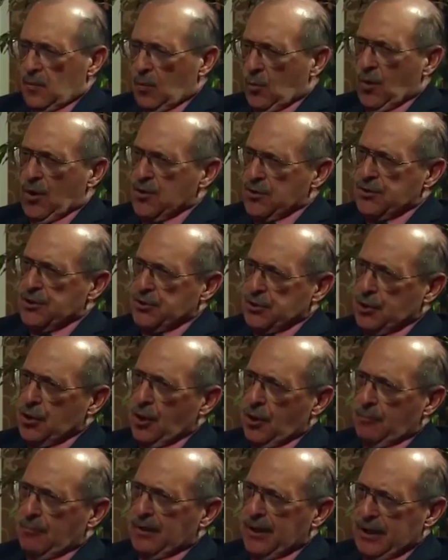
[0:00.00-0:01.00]
Well, where's the
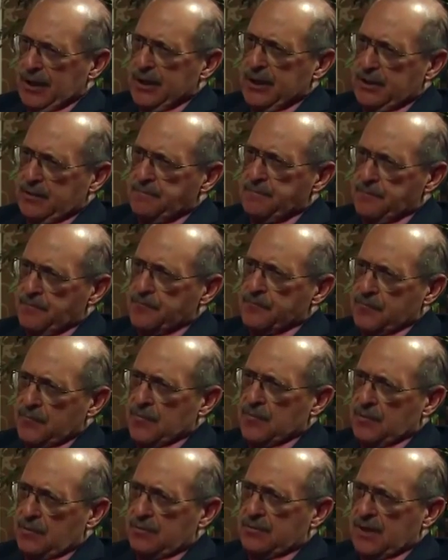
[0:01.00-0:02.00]
germ, lady?
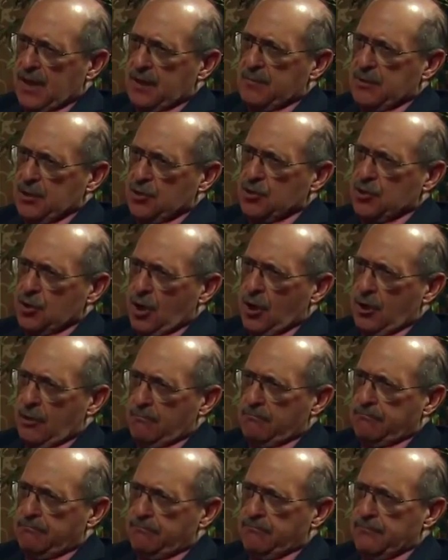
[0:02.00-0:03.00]
There's got to be a
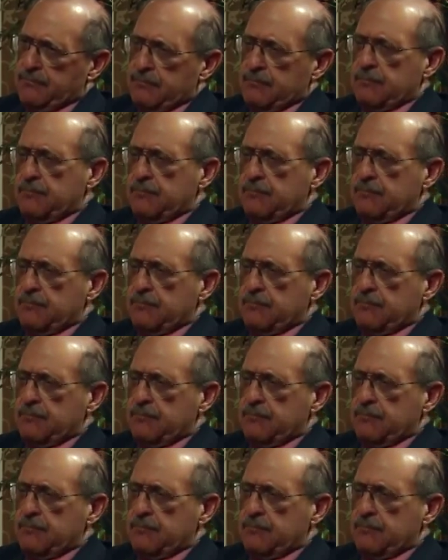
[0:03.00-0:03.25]
germ,